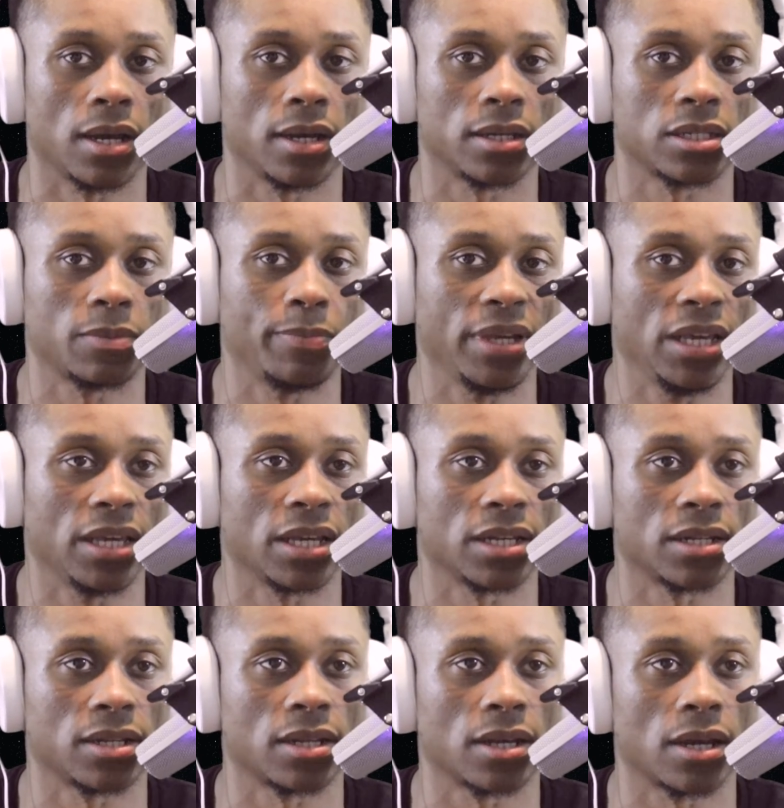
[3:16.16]

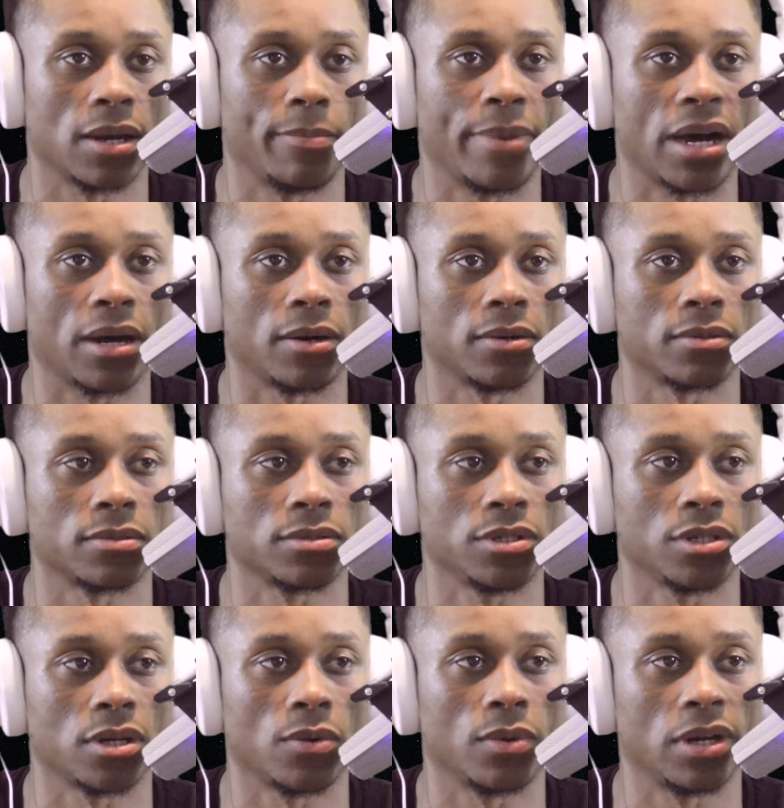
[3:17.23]
speaking about,
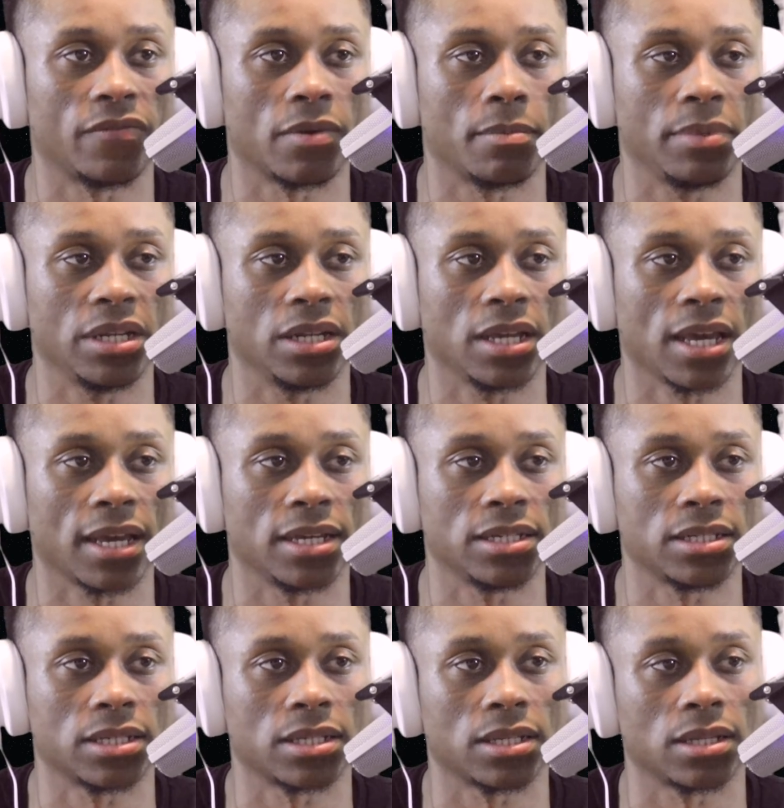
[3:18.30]
whatever be the
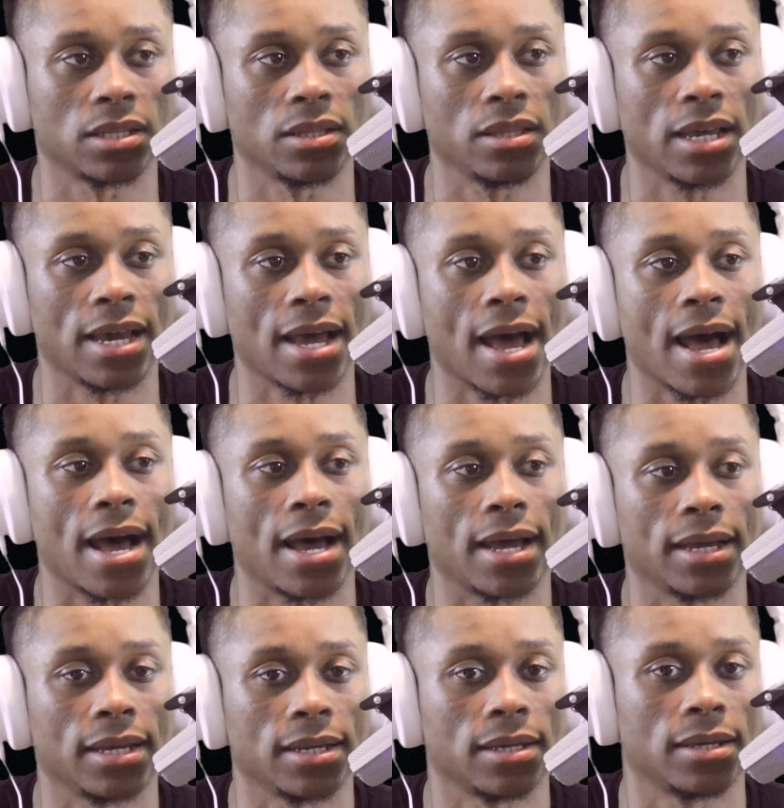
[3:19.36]
case that
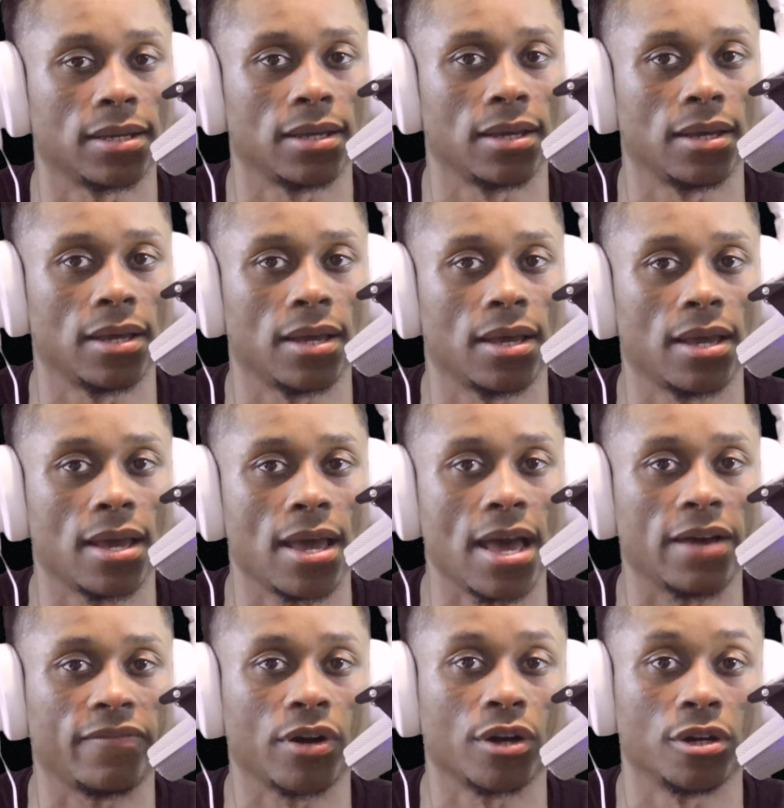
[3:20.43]
I
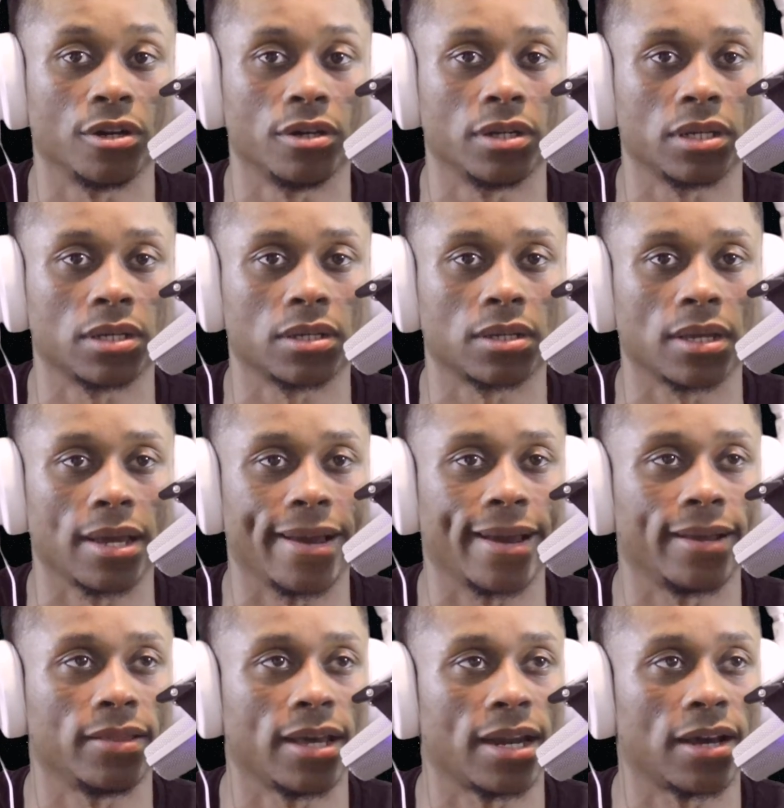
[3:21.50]
have heard
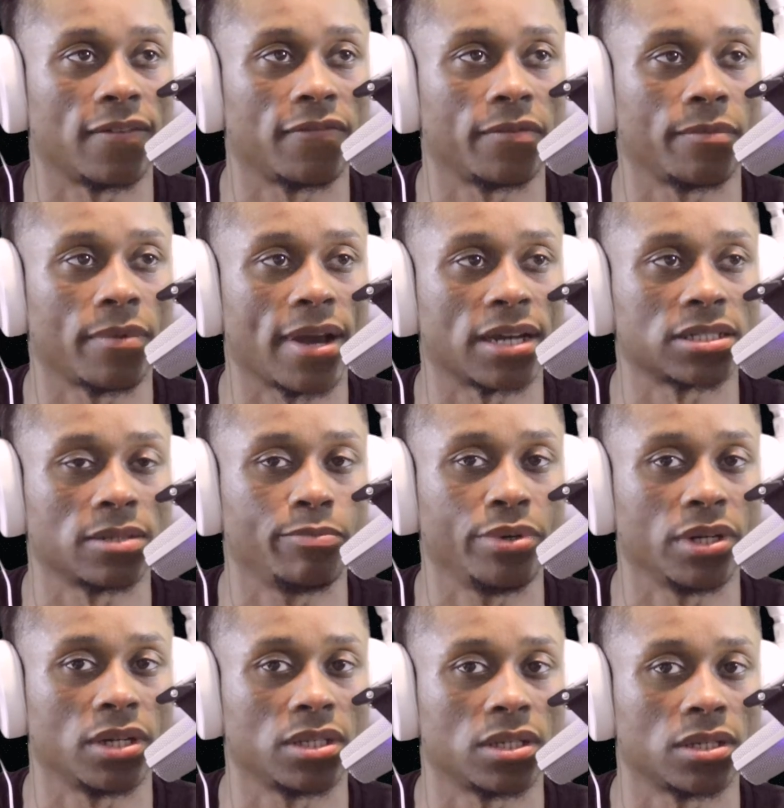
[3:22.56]
and that I've actually
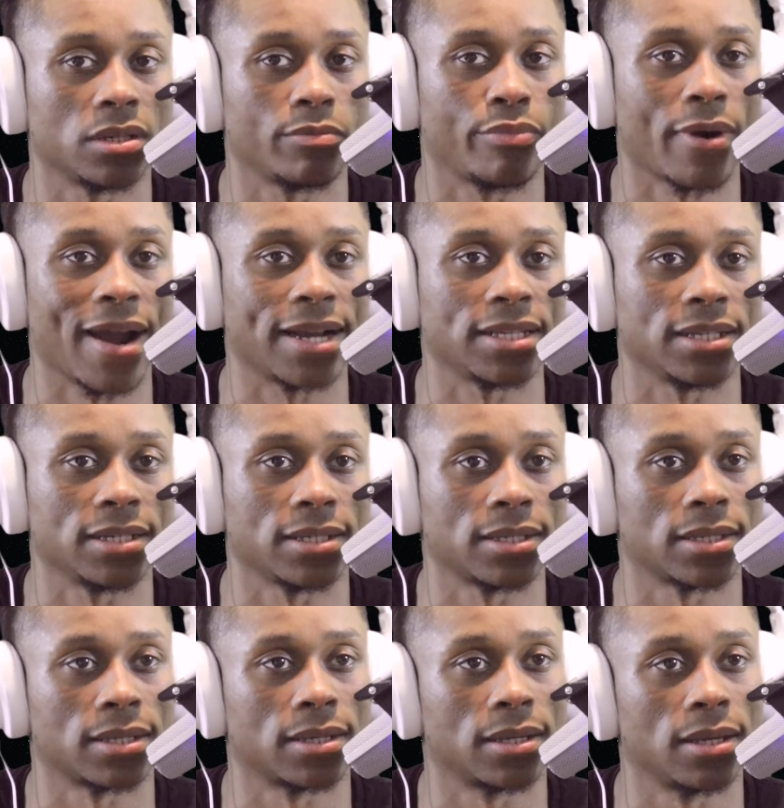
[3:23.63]
put into
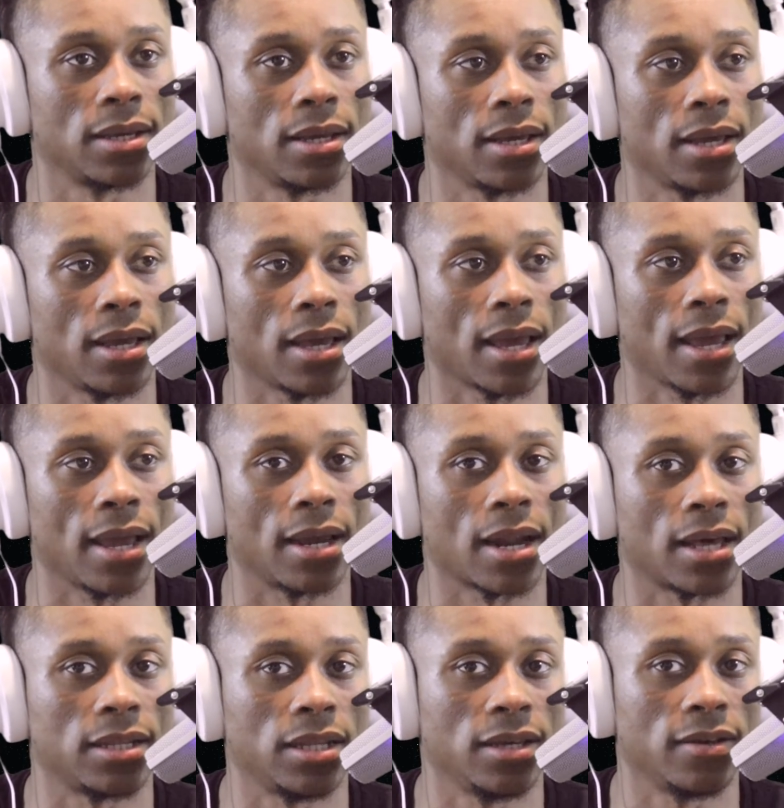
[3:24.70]
practice and
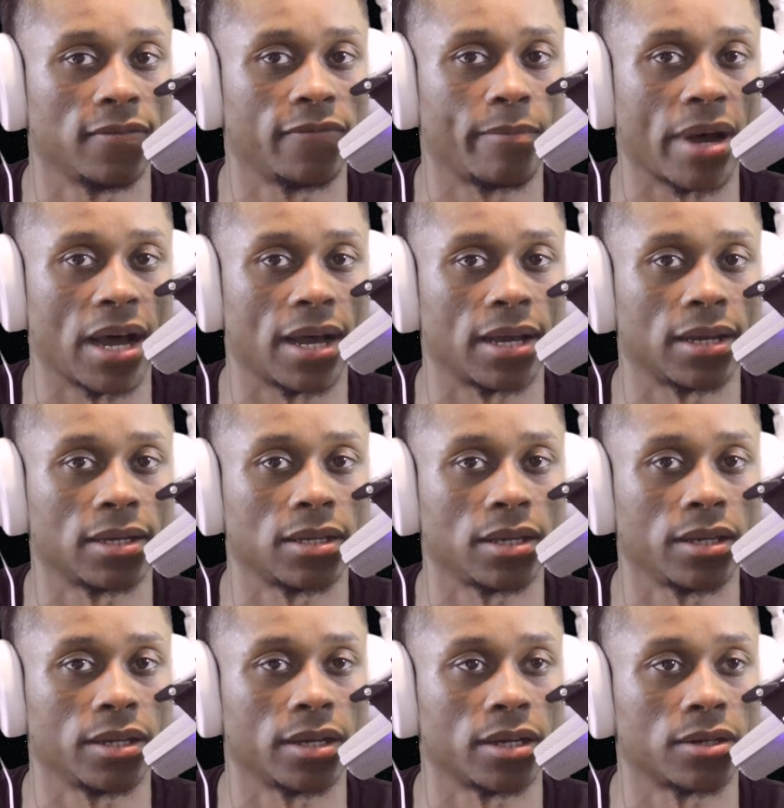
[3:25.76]
I live by,
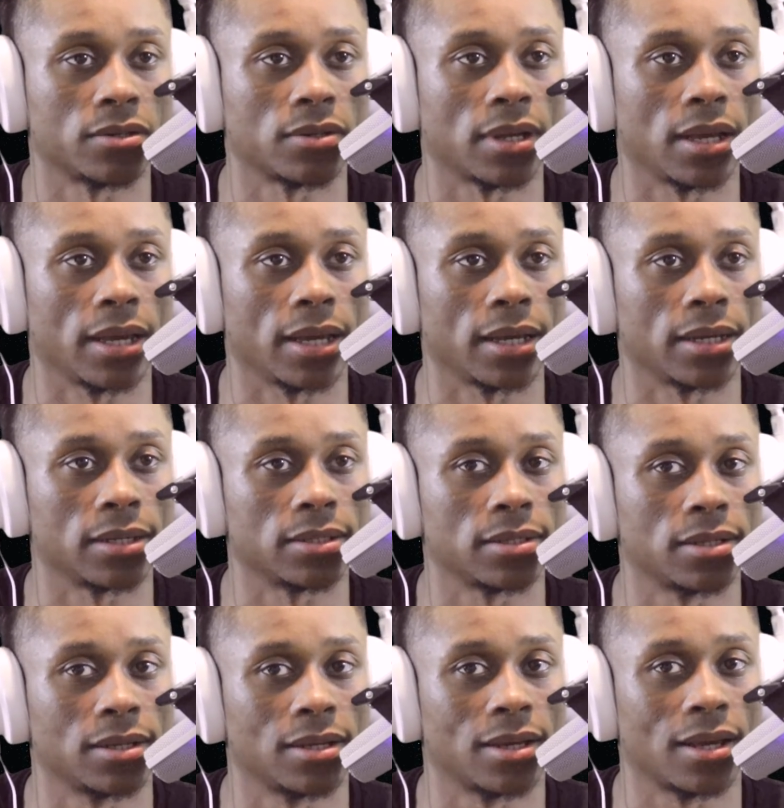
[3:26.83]
and
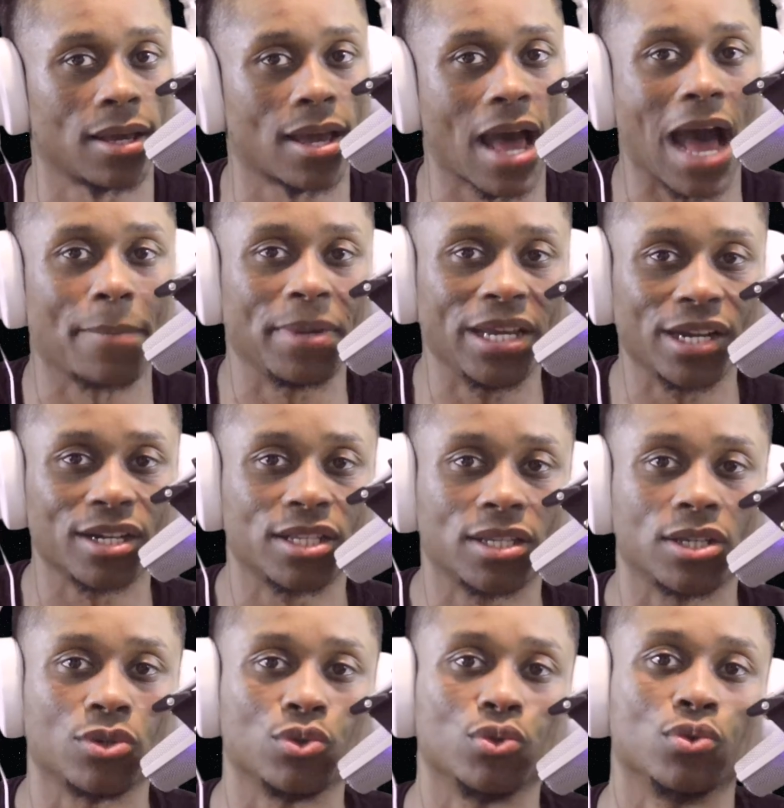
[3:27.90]
I'm here
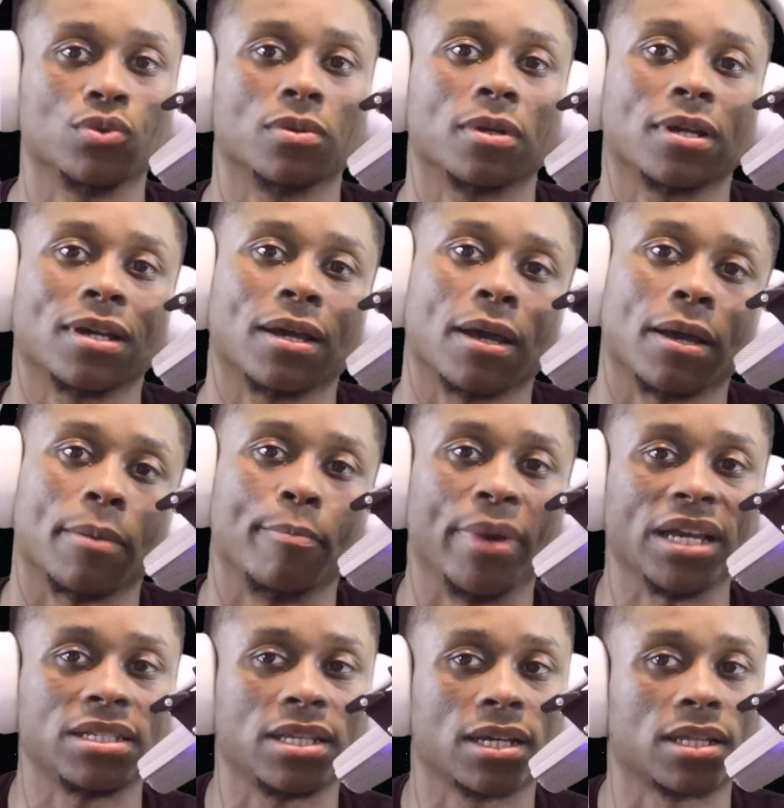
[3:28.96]
to
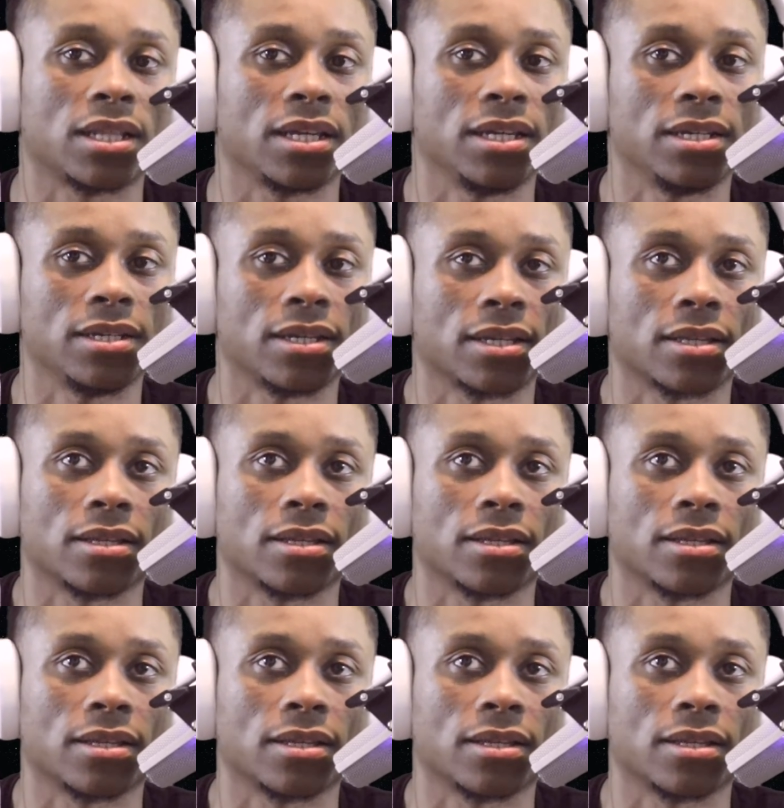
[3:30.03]
basically